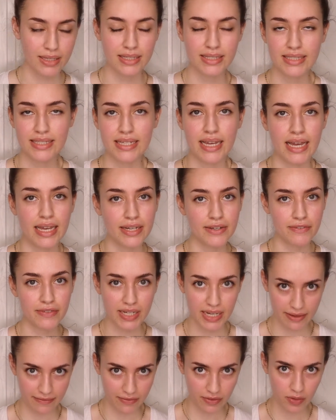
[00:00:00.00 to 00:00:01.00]
It's kind of
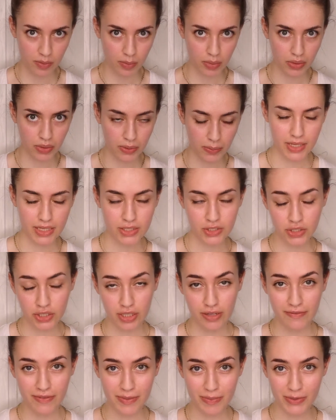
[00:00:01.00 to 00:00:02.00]
inevitable. I just
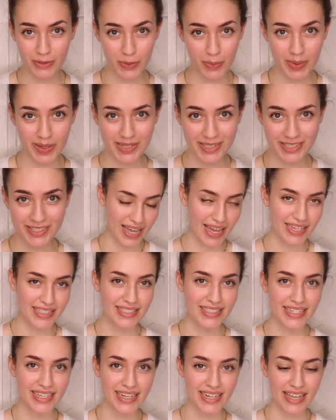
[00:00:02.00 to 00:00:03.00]
love them so much. I
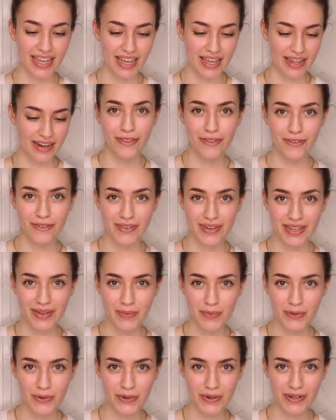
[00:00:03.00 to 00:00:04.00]
did get 3
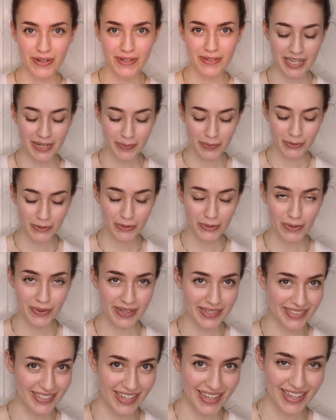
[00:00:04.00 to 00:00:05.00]
more and I'm so
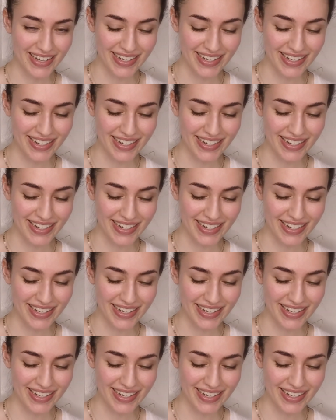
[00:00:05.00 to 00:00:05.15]
excited.